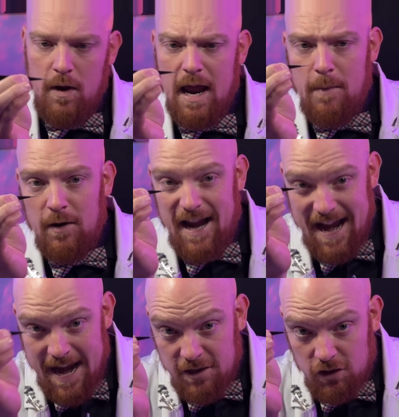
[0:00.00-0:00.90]
We got about an
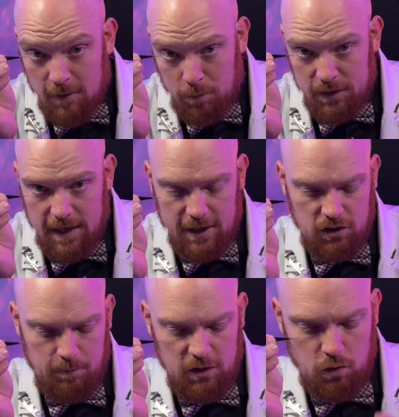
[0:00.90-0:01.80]
inch of
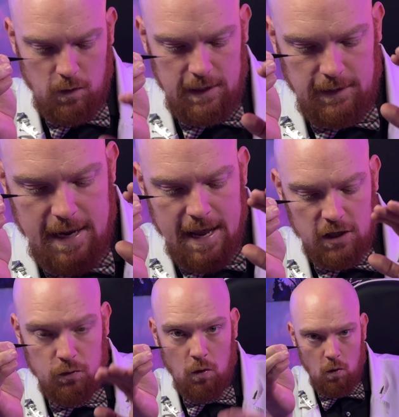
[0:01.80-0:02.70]
protection between the
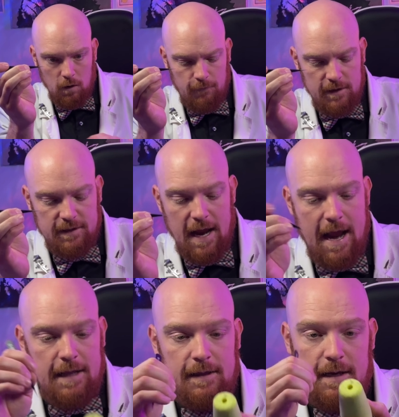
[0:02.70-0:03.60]
actual orifice
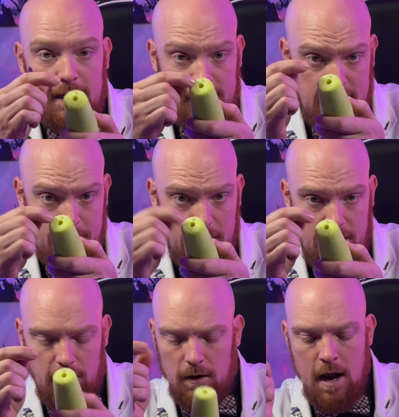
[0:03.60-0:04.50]
and the tip
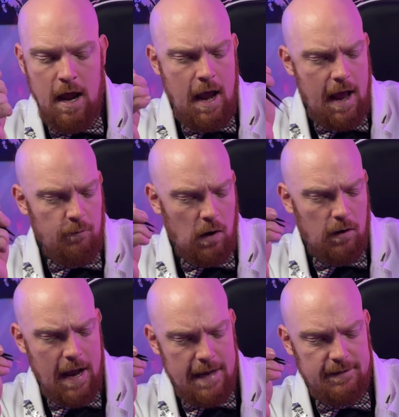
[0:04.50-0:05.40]
here
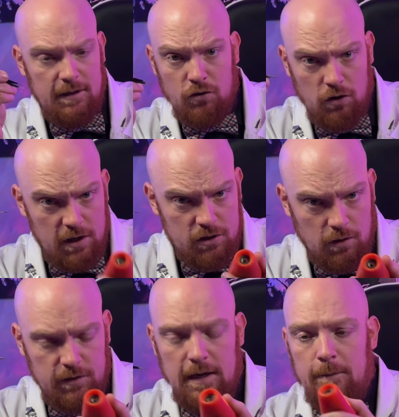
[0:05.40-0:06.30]
Whereas the
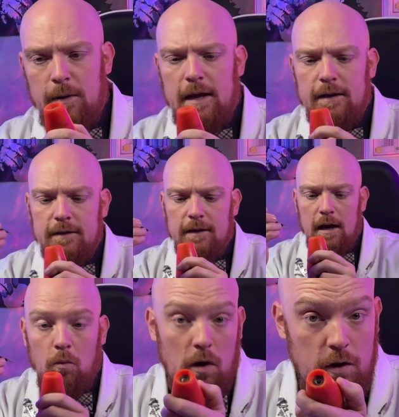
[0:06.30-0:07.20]
traditional tip is,
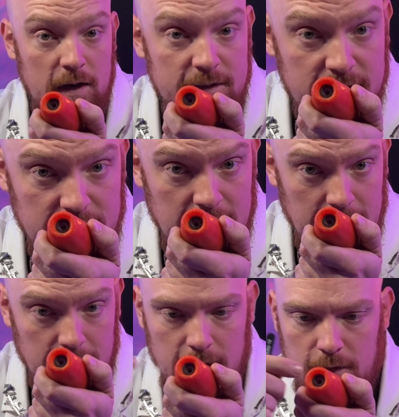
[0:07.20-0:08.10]
uh, well, you can
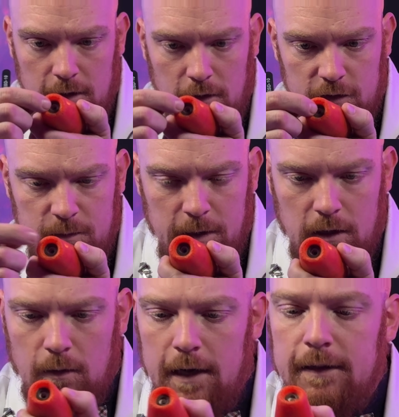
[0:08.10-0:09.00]
see the little
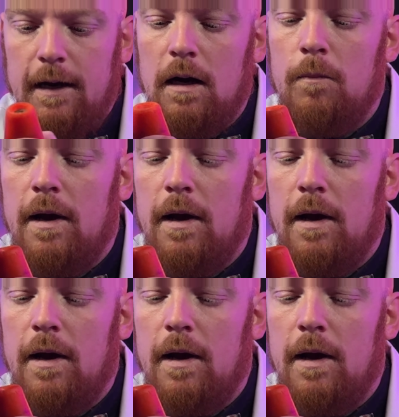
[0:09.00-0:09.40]
spinner right there,